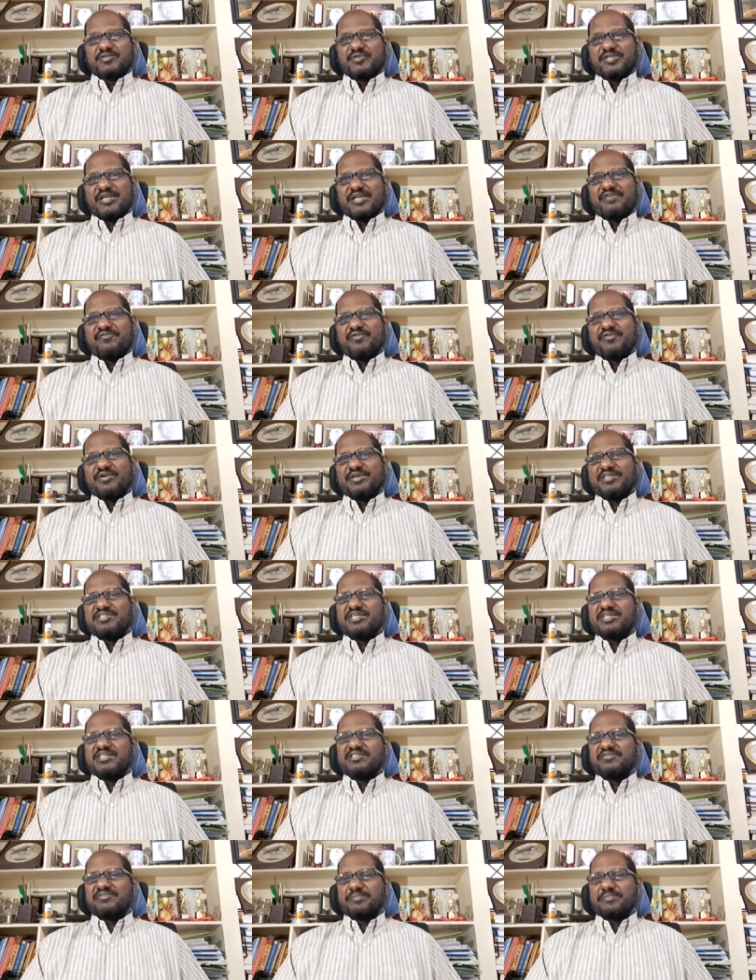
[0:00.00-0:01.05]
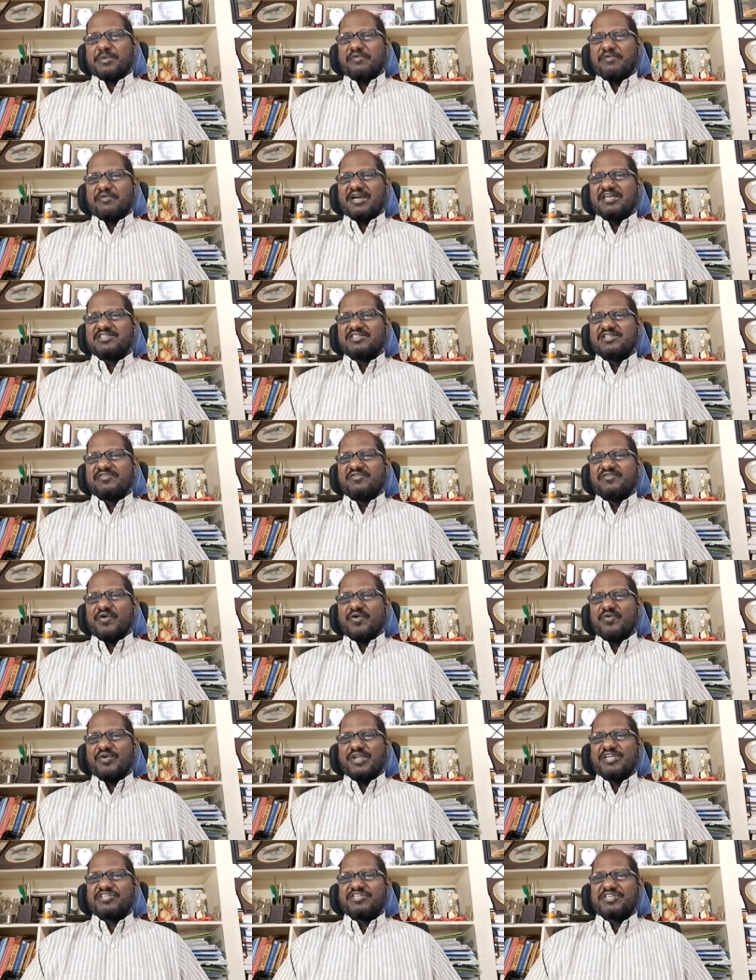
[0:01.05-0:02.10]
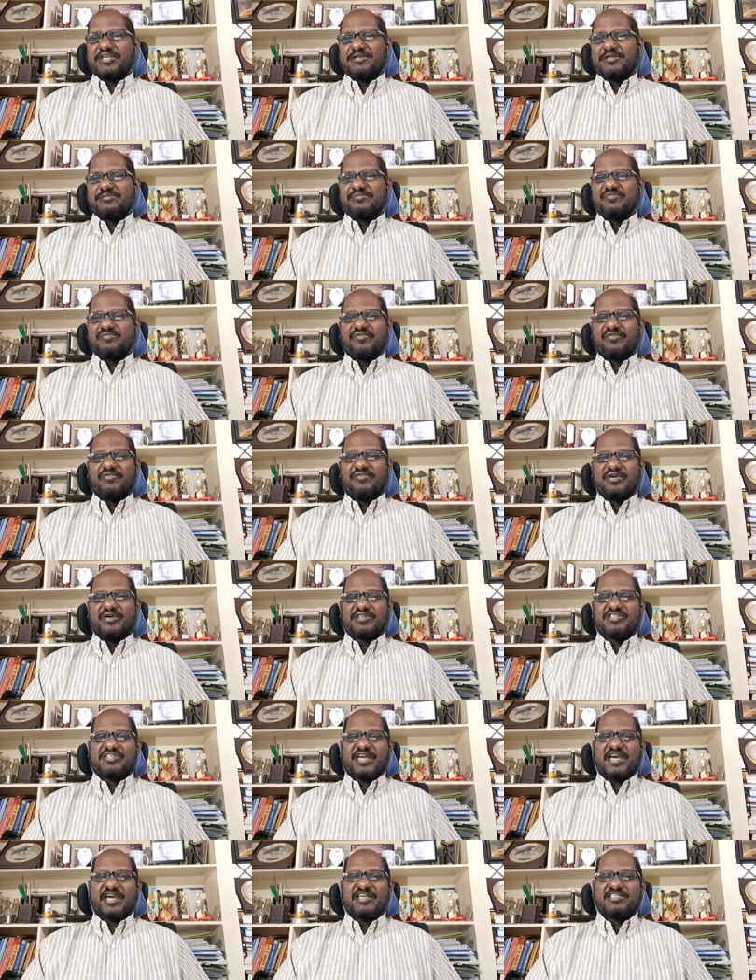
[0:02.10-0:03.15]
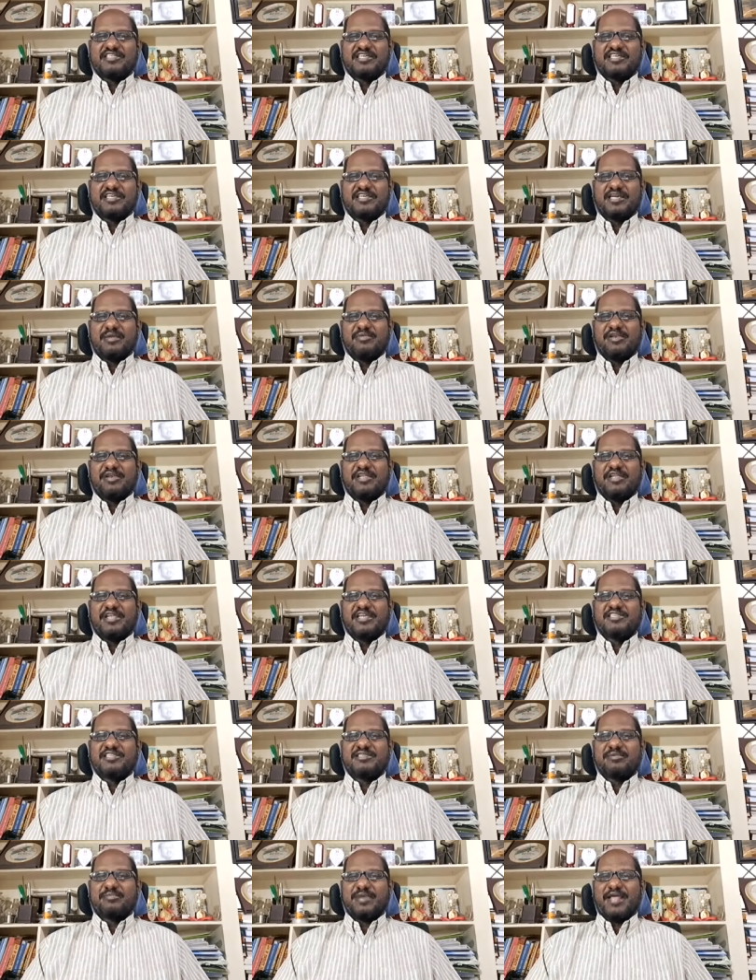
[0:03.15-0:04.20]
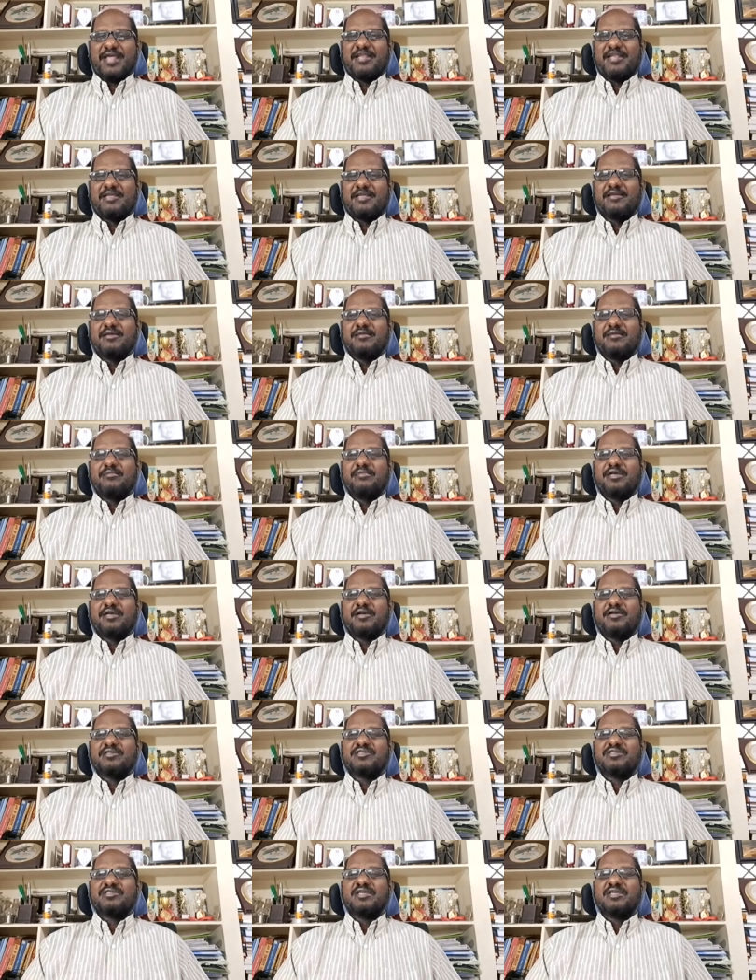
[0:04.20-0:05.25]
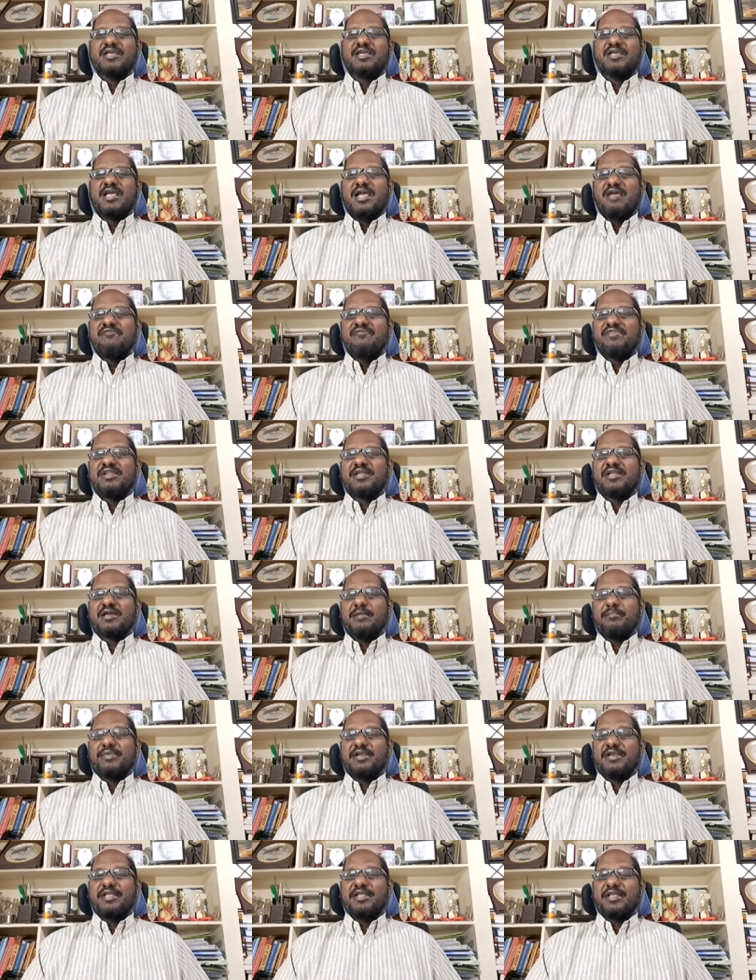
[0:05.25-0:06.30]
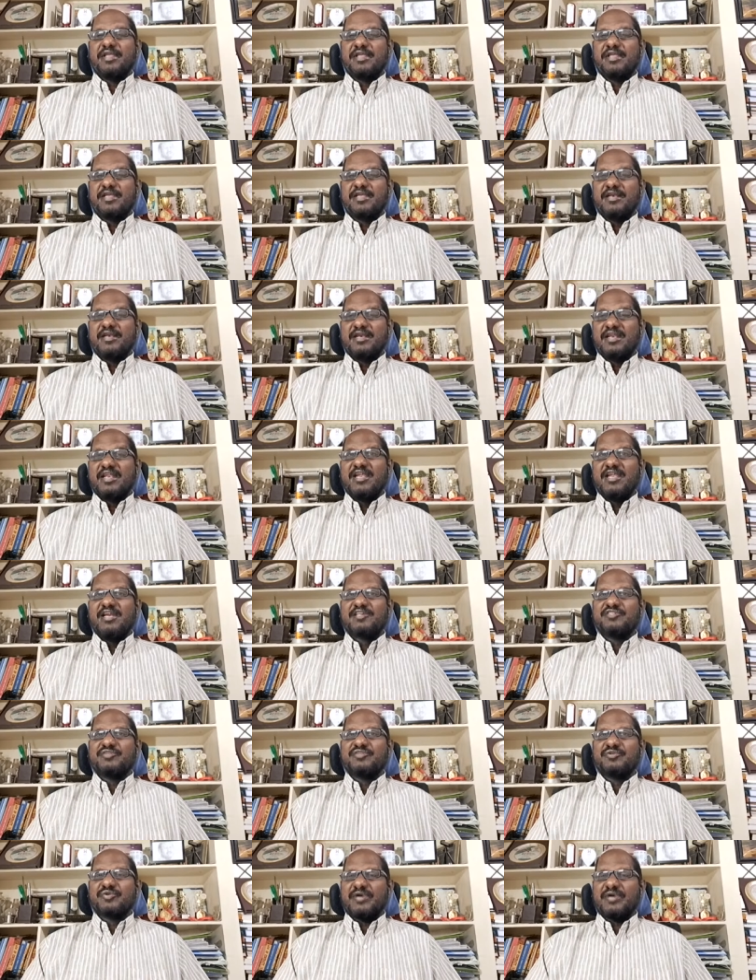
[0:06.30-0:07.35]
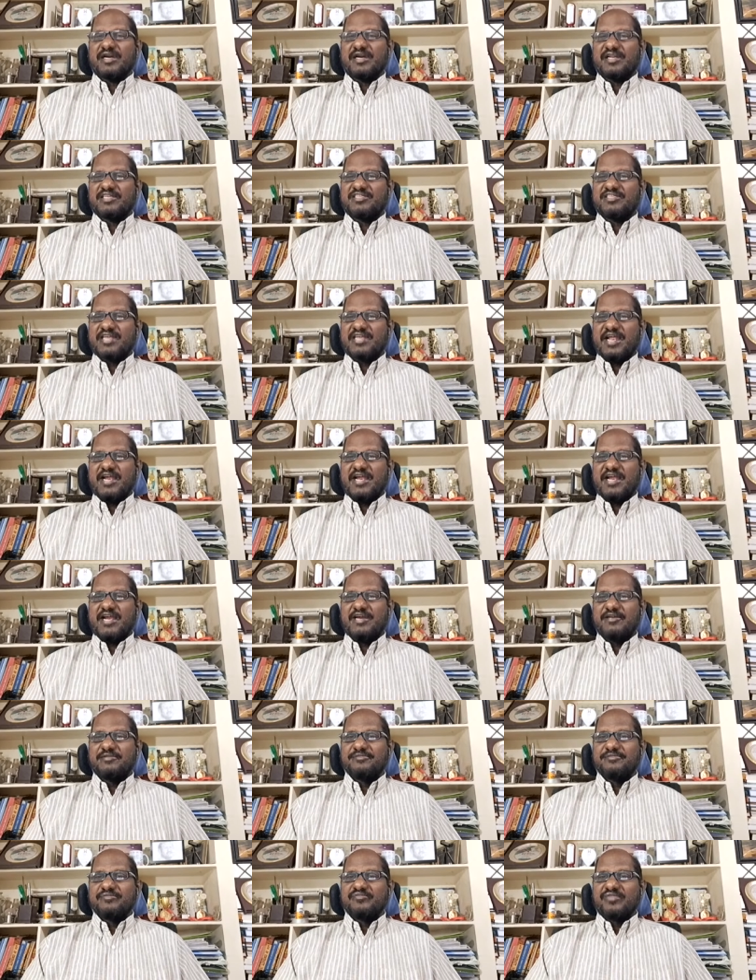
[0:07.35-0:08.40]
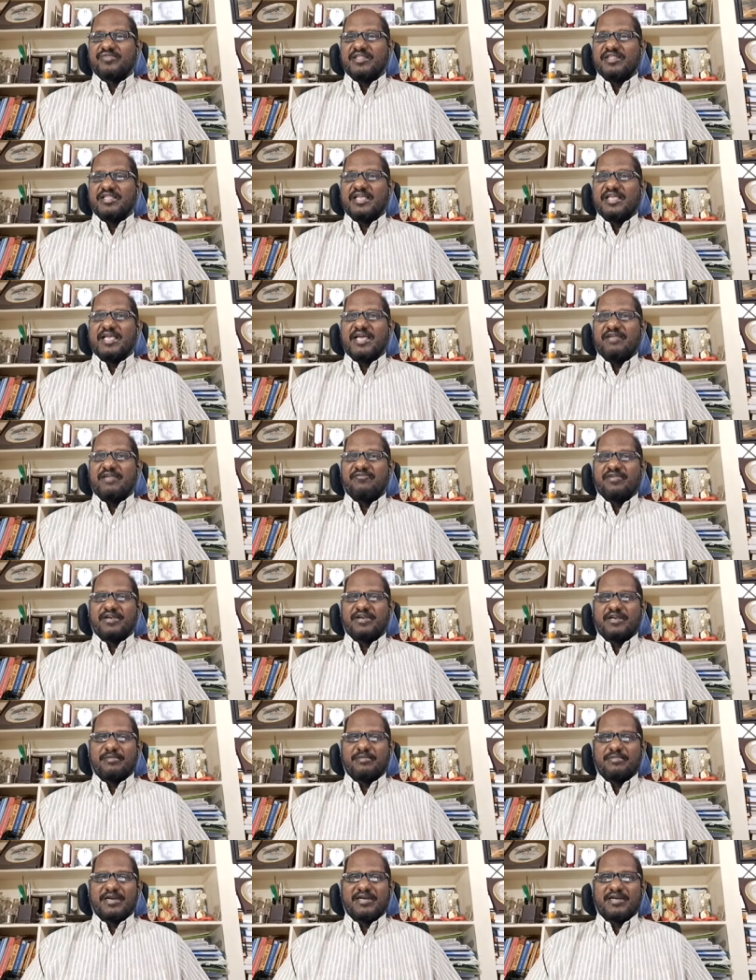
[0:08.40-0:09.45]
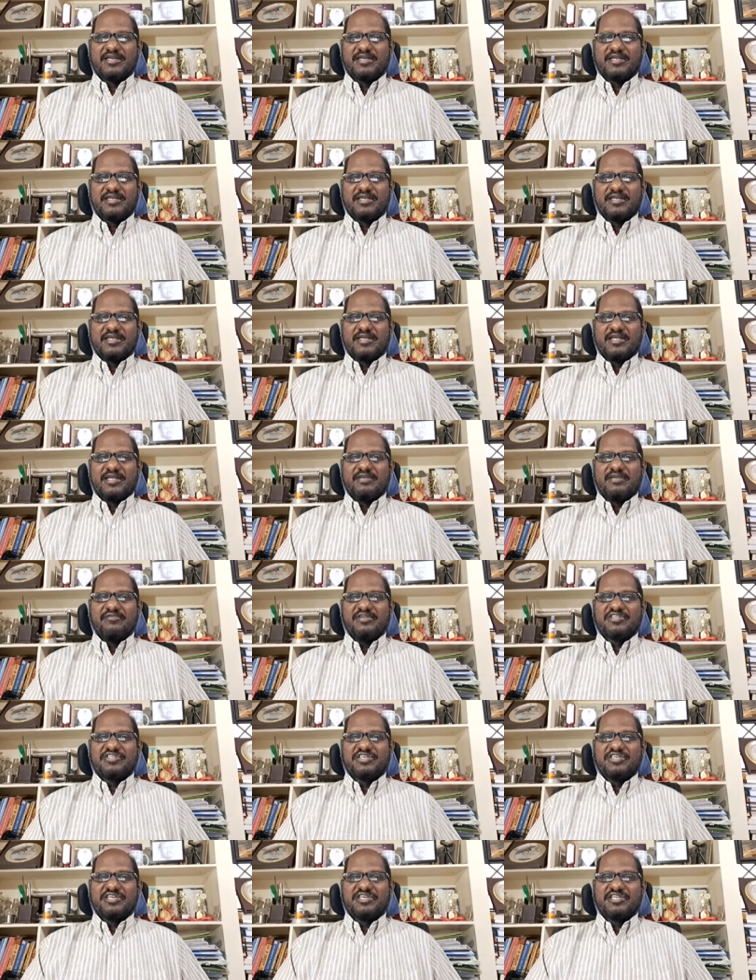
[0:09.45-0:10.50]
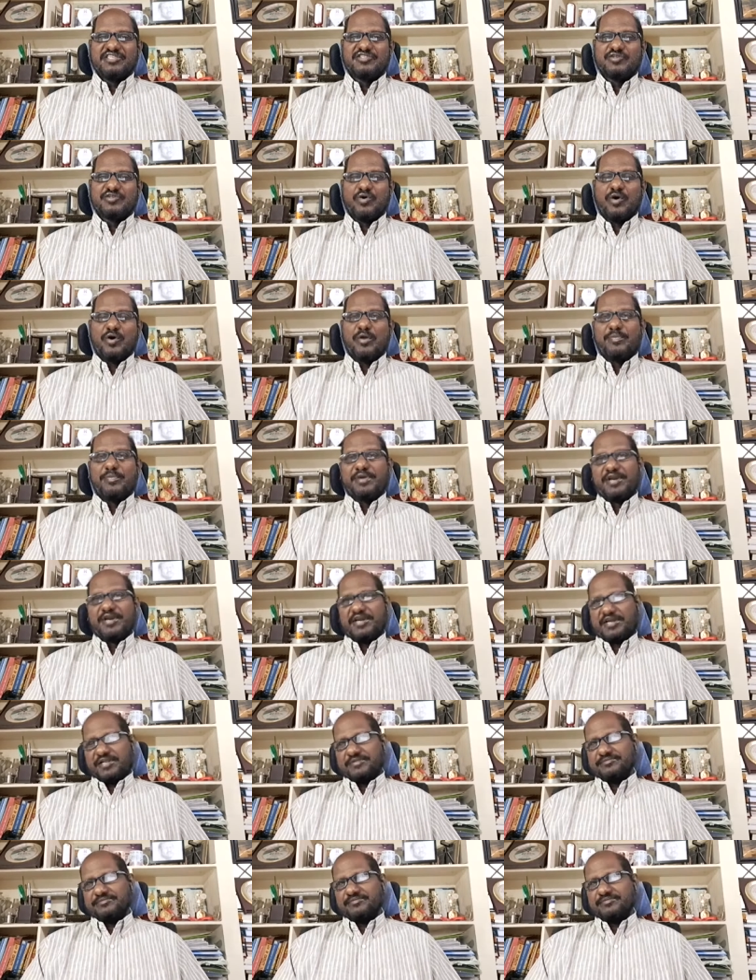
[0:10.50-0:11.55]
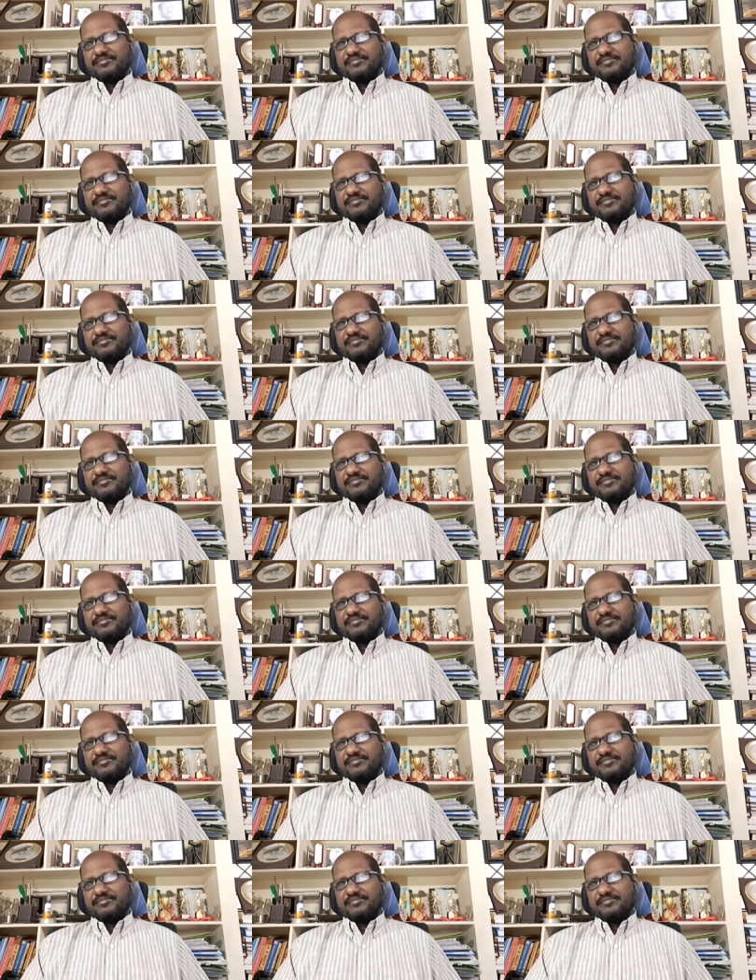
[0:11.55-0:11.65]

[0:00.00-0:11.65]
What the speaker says: So therefore, research provides the foundation for strategic communication planning, because every company needs to understand the environment in which it is operating.